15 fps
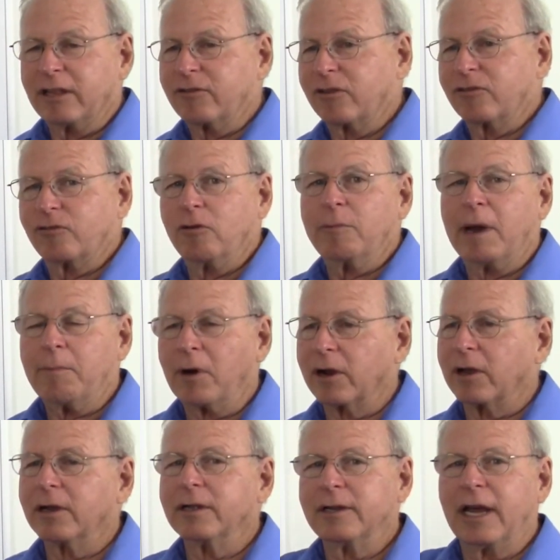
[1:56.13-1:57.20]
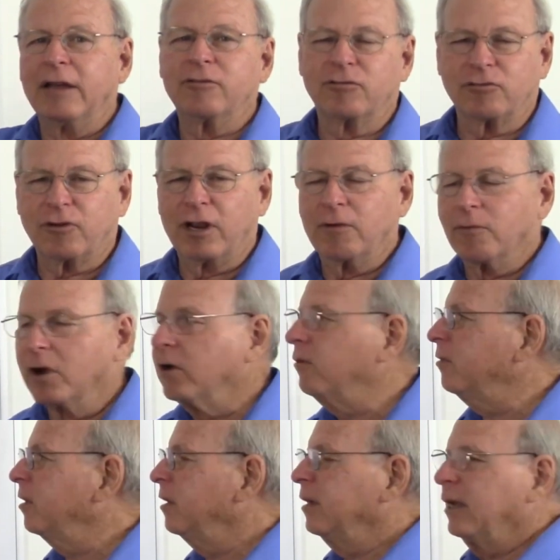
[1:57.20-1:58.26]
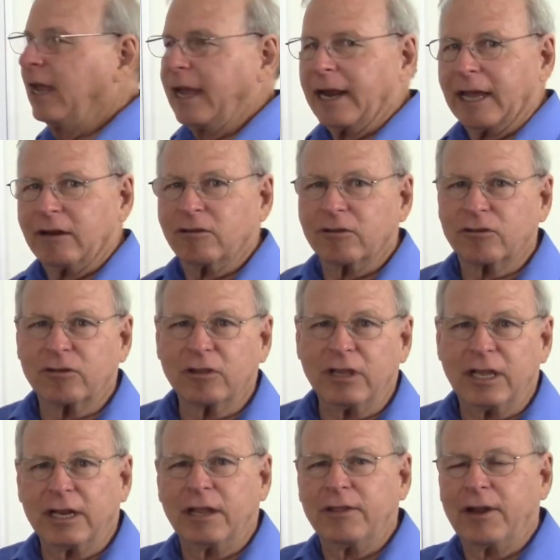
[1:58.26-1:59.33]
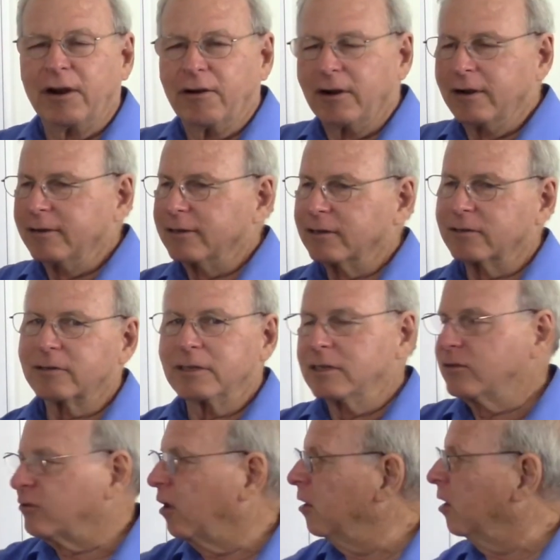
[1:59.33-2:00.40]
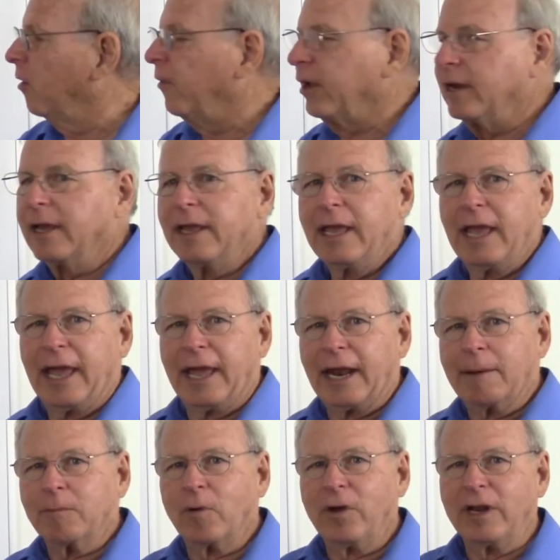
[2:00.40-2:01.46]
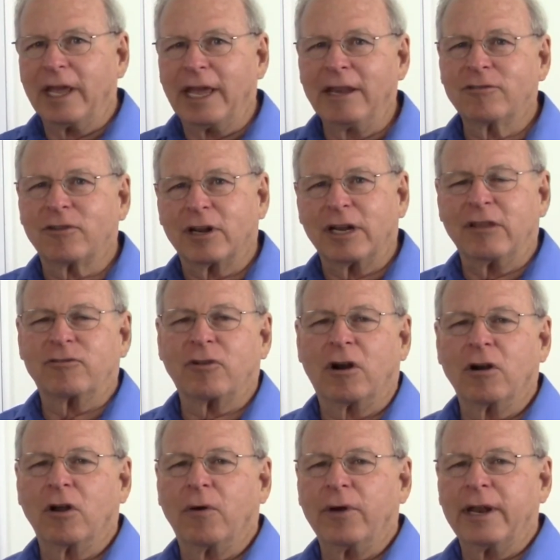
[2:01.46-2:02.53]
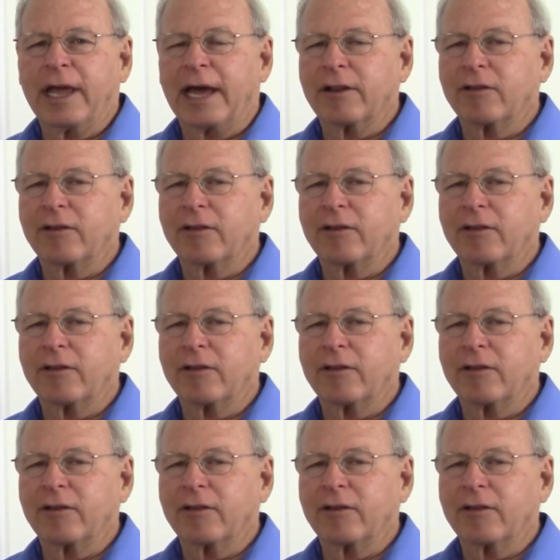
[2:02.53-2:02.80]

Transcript: Let's assume I'm on a nice straight road and I can just get in there and just start going and I'm going to instantly start going